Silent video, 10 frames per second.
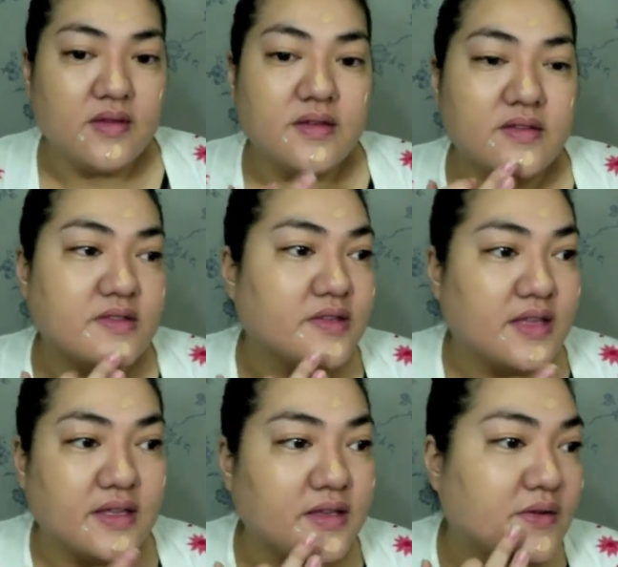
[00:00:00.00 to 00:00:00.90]
so
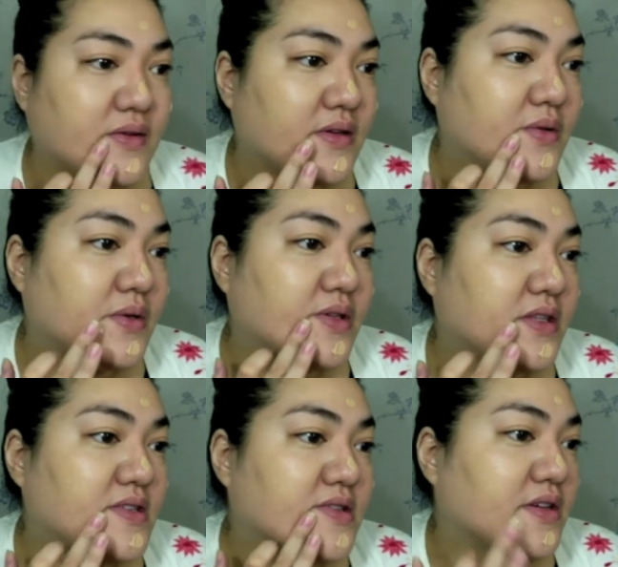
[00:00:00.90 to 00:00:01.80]
that you won't
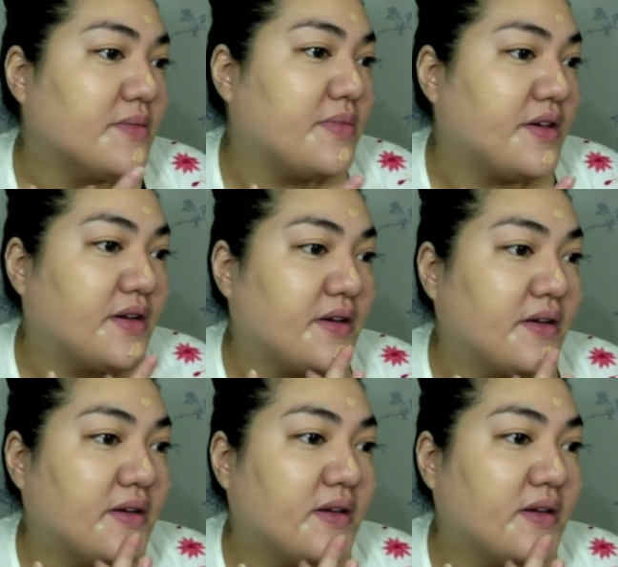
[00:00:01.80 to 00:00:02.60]
disturb the